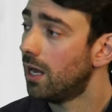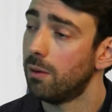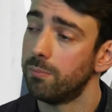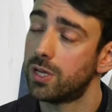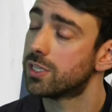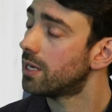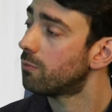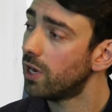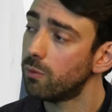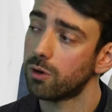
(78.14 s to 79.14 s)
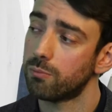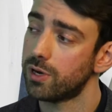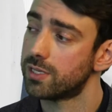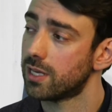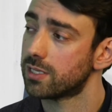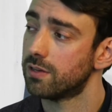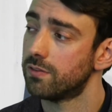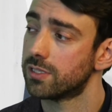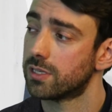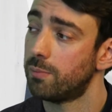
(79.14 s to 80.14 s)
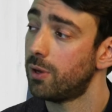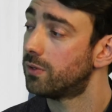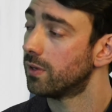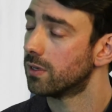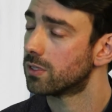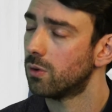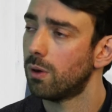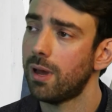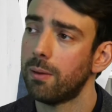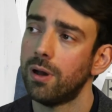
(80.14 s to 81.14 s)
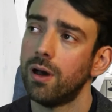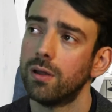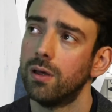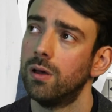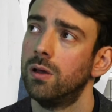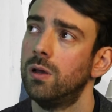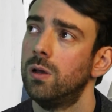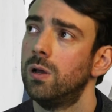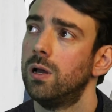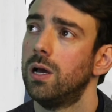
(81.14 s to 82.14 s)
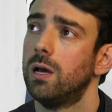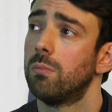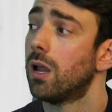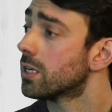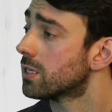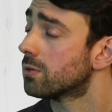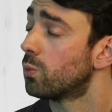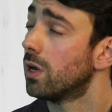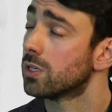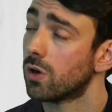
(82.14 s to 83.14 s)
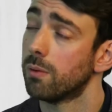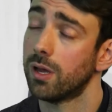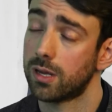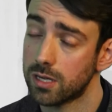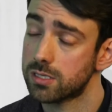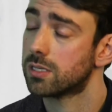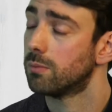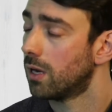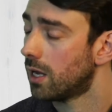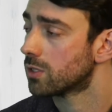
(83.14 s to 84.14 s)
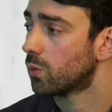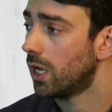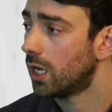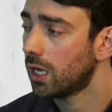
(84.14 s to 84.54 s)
because they really want to embrace that serverless computing. So I met a partner I met a customer last week.